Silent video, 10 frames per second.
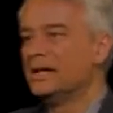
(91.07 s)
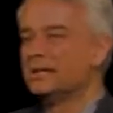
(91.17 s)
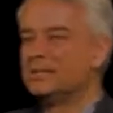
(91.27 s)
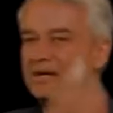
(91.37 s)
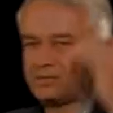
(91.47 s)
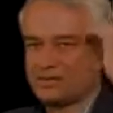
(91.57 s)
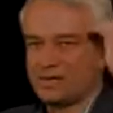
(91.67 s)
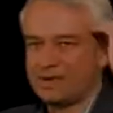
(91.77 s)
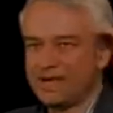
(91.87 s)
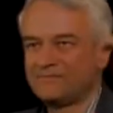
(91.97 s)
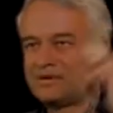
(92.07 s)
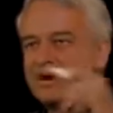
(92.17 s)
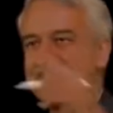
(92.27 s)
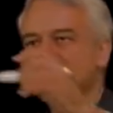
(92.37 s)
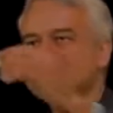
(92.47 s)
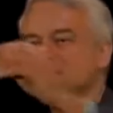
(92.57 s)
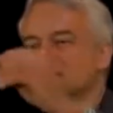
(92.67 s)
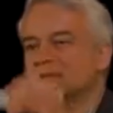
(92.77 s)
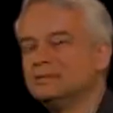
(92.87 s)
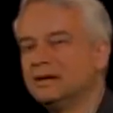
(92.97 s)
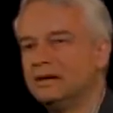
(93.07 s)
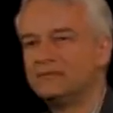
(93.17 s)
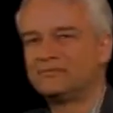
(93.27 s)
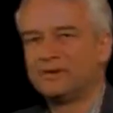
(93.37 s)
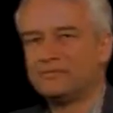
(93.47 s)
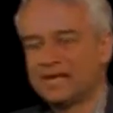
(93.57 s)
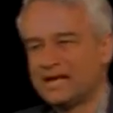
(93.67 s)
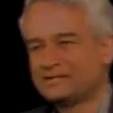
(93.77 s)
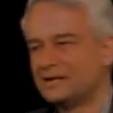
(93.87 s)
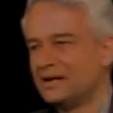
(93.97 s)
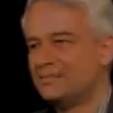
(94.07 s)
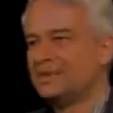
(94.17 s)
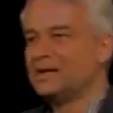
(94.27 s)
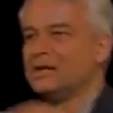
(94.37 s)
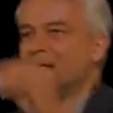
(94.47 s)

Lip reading: And the picture that we have in our heads from last time